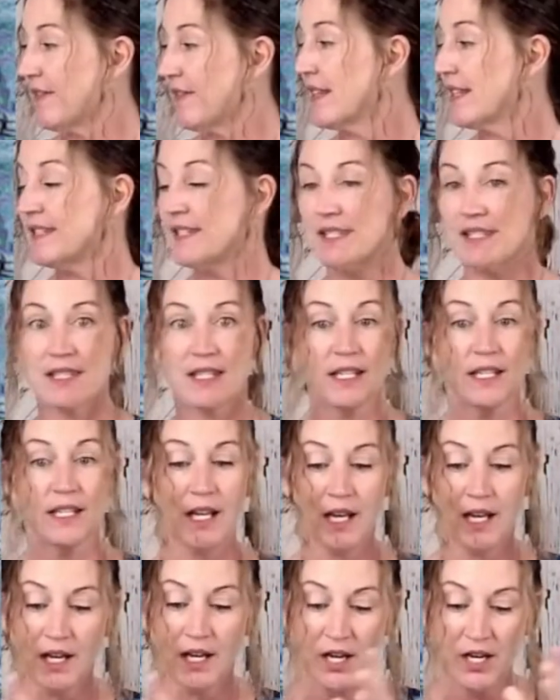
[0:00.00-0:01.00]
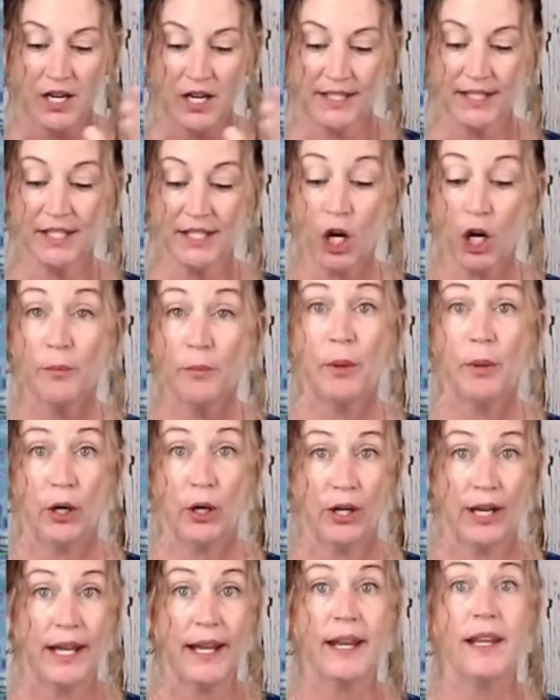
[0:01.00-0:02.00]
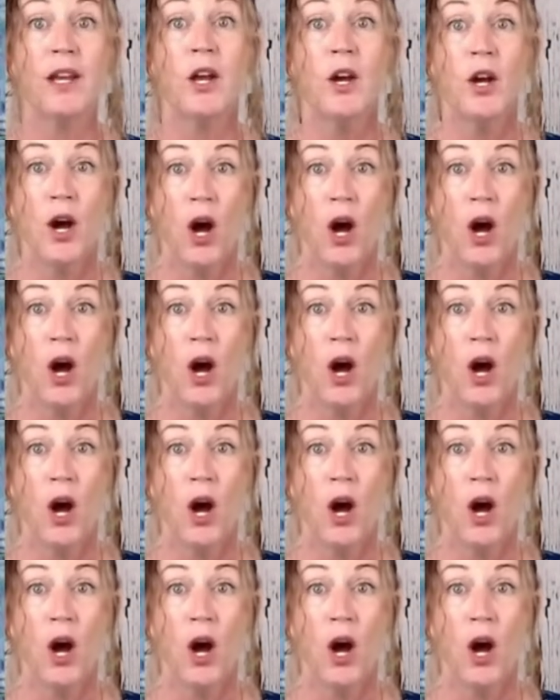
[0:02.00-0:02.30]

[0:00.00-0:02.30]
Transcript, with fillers: this is going to start burning